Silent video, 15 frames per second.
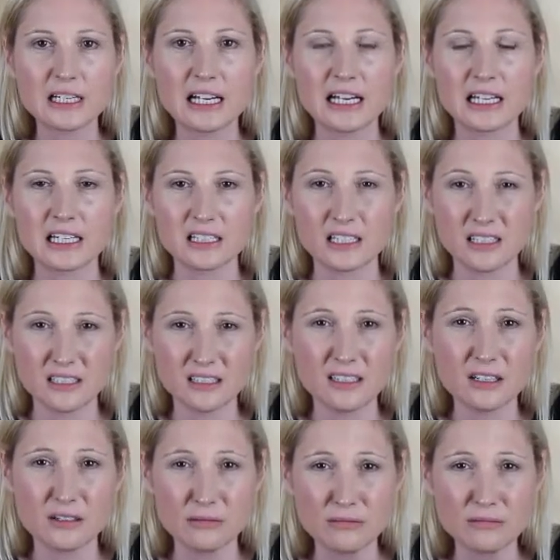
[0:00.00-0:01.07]
and it's,
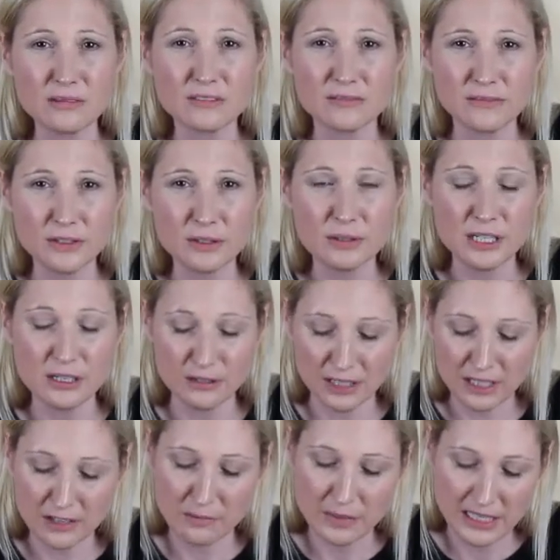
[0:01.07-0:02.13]
a few years
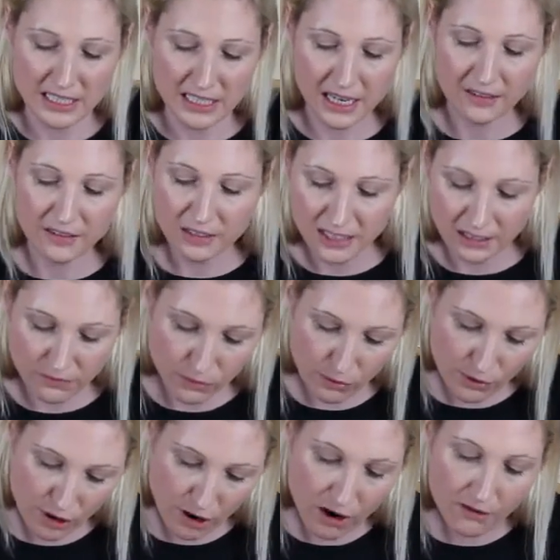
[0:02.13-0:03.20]
that you've been together. You said
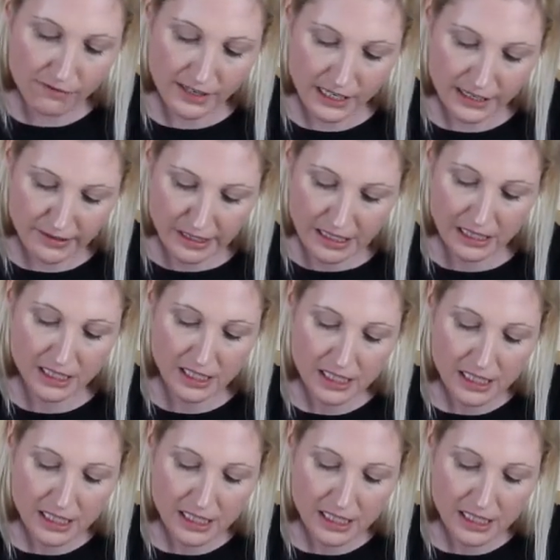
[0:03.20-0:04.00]
4.5 years.